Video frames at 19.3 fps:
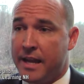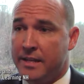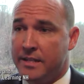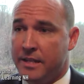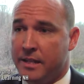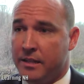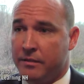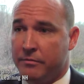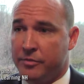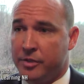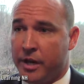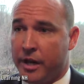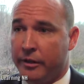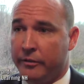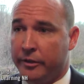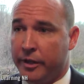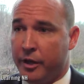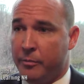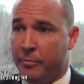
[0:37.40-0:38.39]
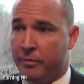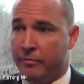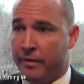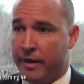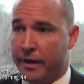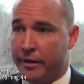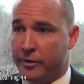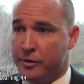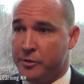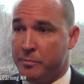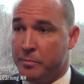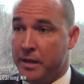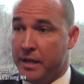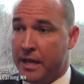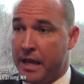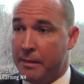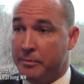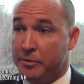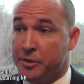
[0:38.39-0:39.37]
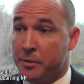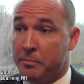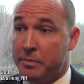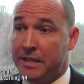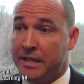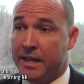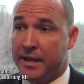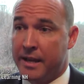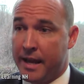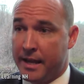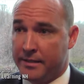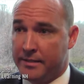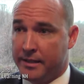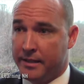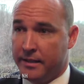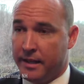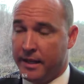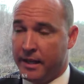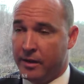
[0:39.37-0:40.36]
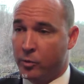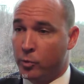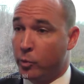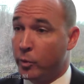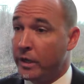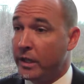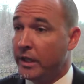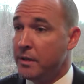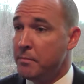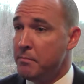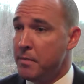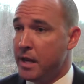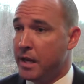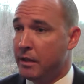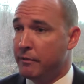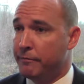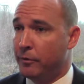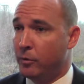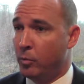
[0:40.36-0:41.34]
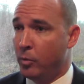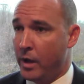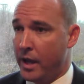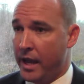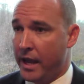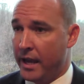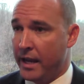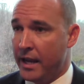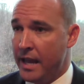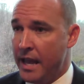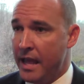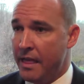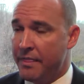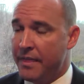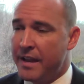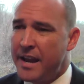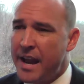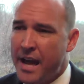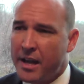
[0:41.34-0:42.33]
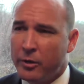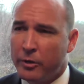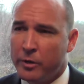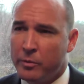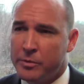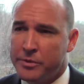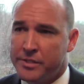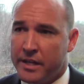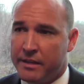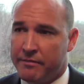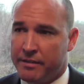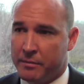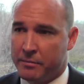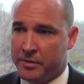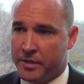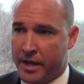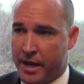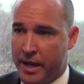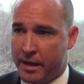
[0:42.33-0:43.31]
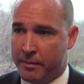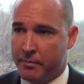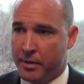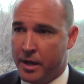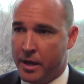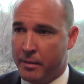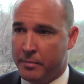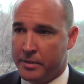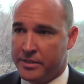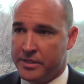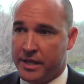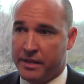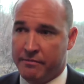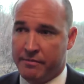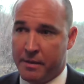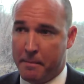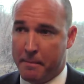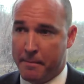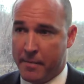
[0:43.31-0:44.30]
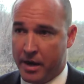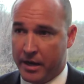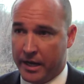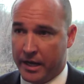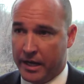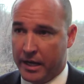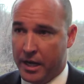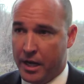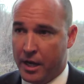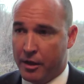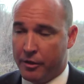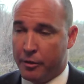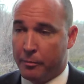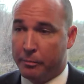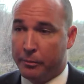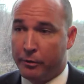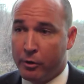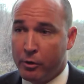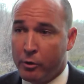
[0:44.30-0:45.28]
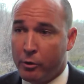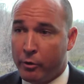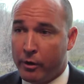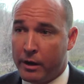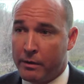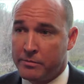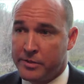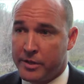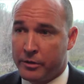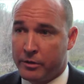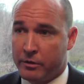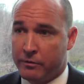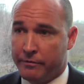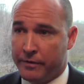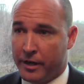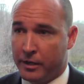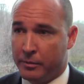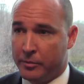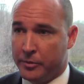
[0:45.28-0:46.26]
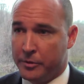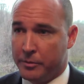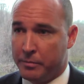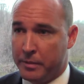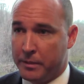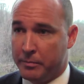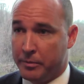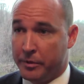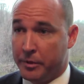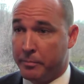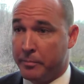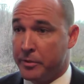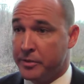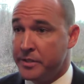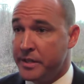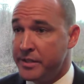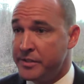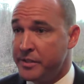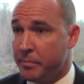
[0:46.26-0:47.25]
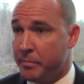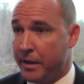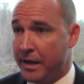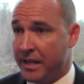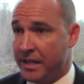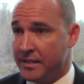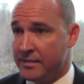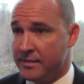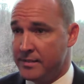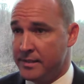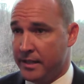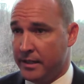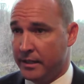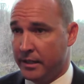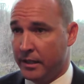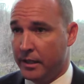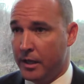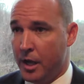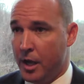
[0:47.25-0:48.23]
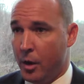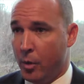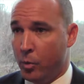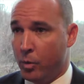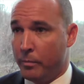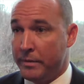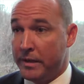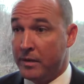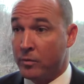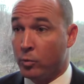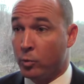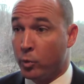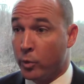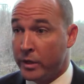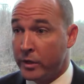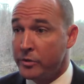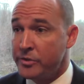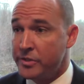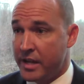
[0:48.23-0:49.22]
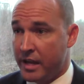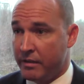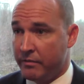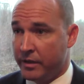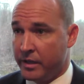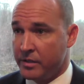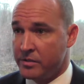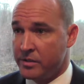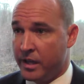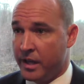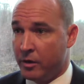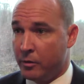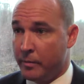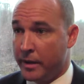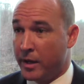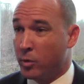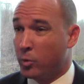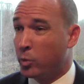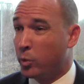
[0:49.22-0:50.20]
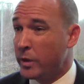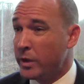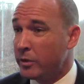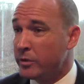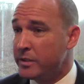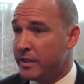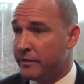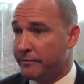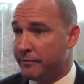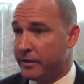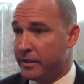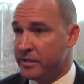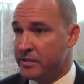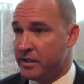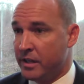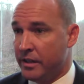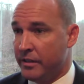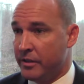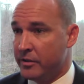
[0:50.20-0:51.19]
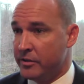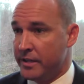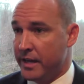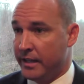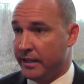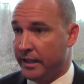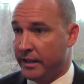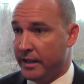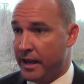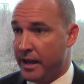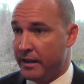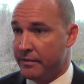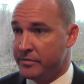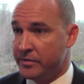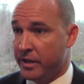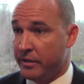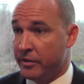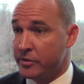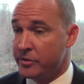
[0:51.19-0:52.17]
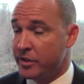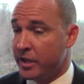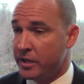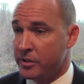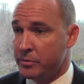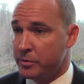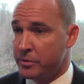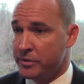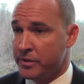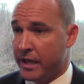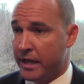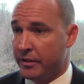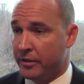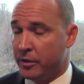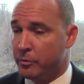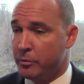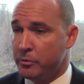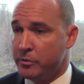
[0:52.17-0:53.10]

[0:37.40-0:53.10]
idea of childcare providers being able to be connected in a really meaningful way that not only will save them time, but save them money. The programs that are available to people that participate in SELA will be real savings and will make a real difference in their daily lives and their schedules at their